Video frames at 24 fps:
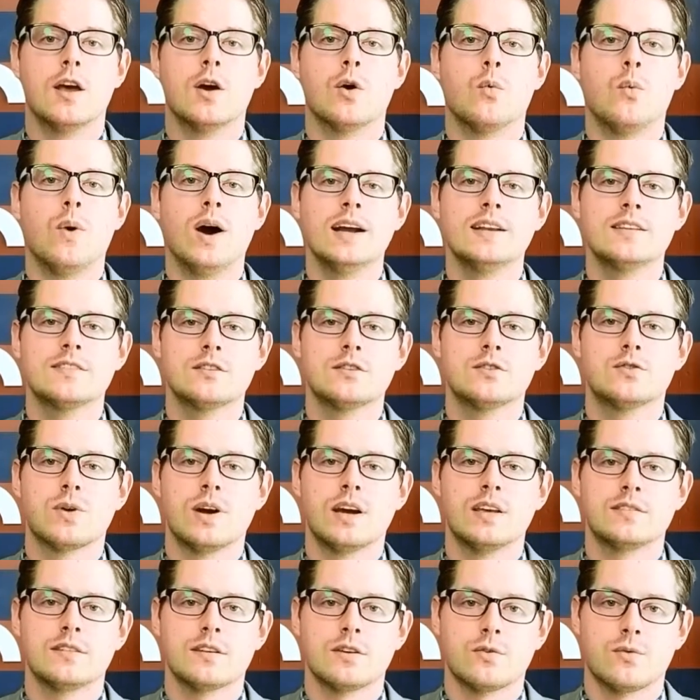Whites
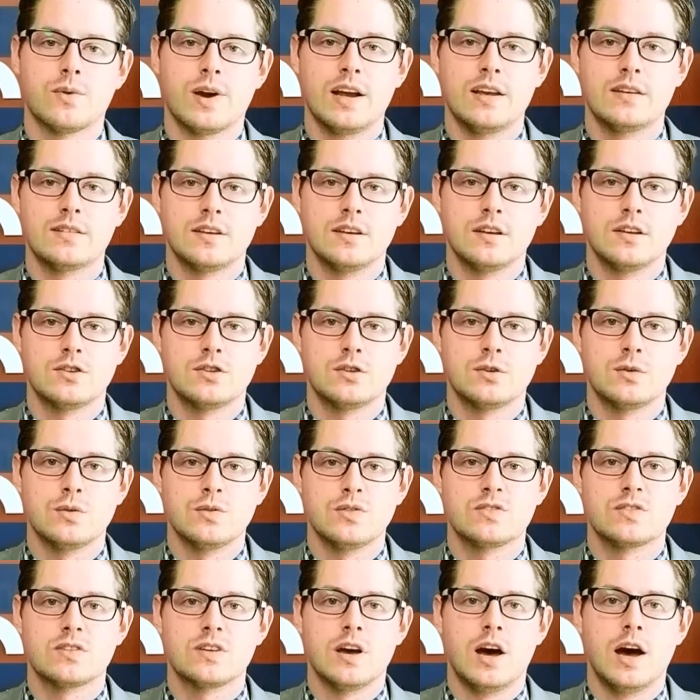addressing race
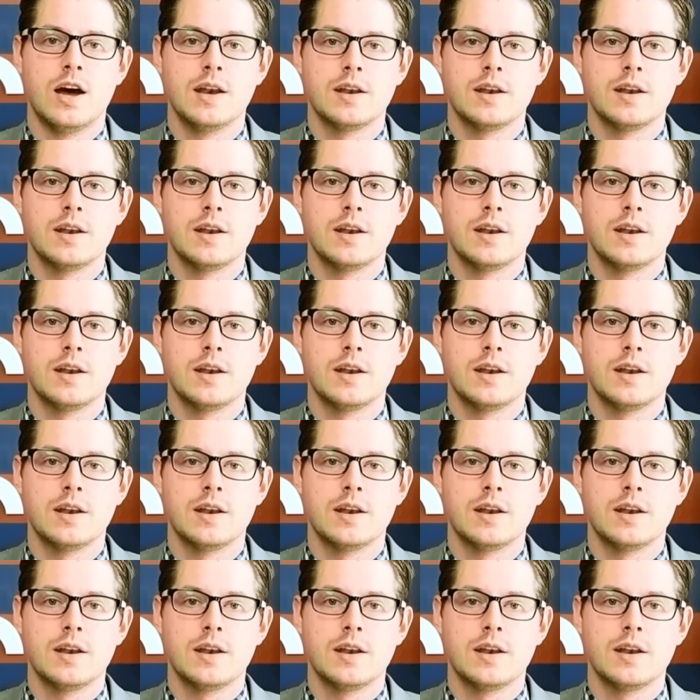issues